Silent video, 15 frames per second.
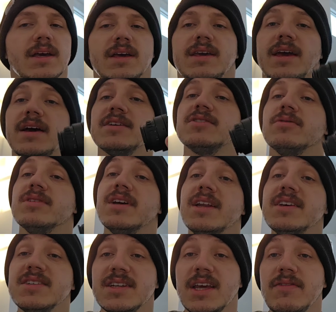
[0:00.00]
Yeah, so it
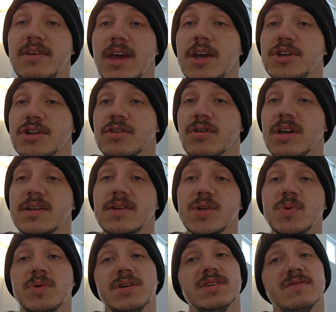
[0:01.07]
is an aviation grade
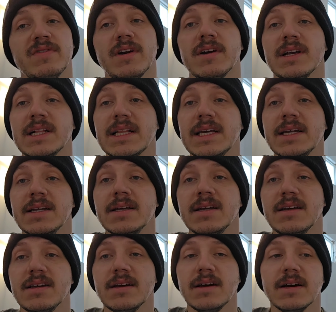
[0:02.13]
tube. It is very clean.
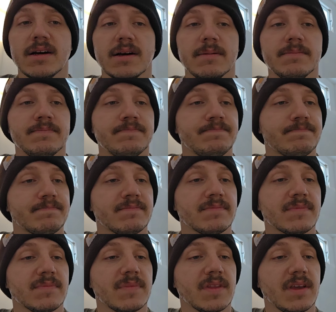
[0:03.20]
Um,
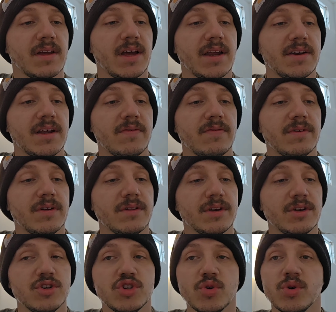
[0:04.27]
I
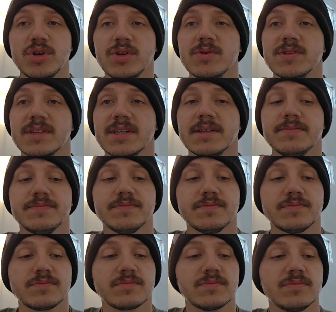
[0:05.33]
definitely enjoy using it.
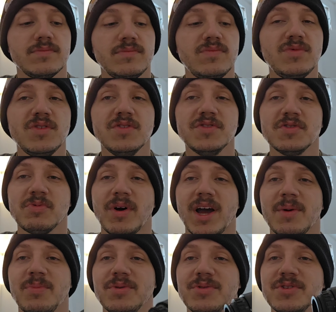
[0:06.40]
That's
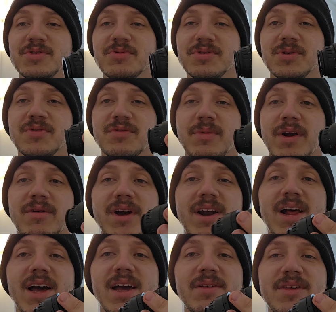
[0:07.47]
why I put this one over my right
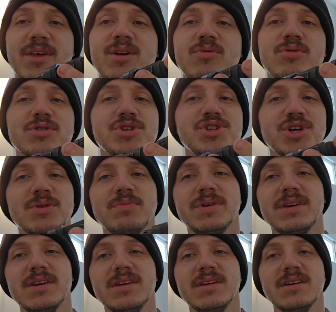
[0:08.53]
eye. The other one should
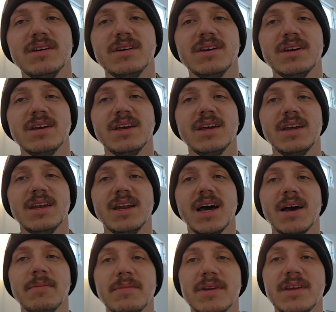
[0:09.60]
be an
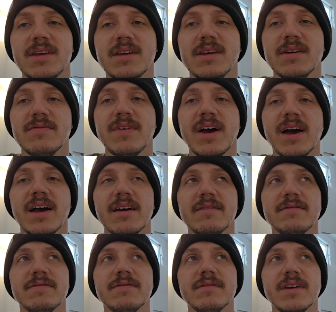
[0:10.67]
Omni
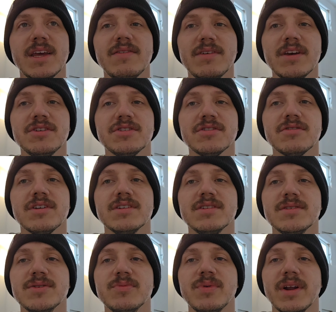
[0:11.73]
5 aviation grade
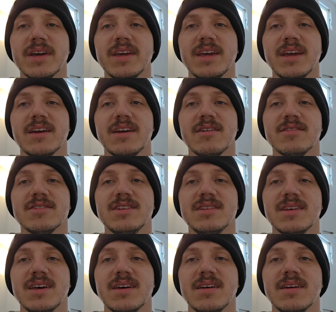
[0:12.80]
tube, but I can't guarantee
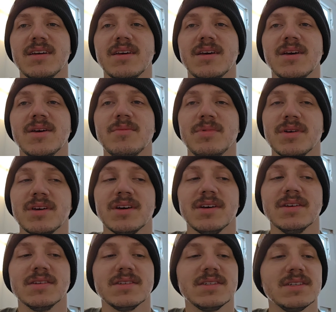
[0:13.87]
that
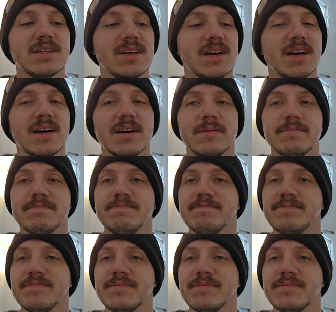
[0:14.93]
because um,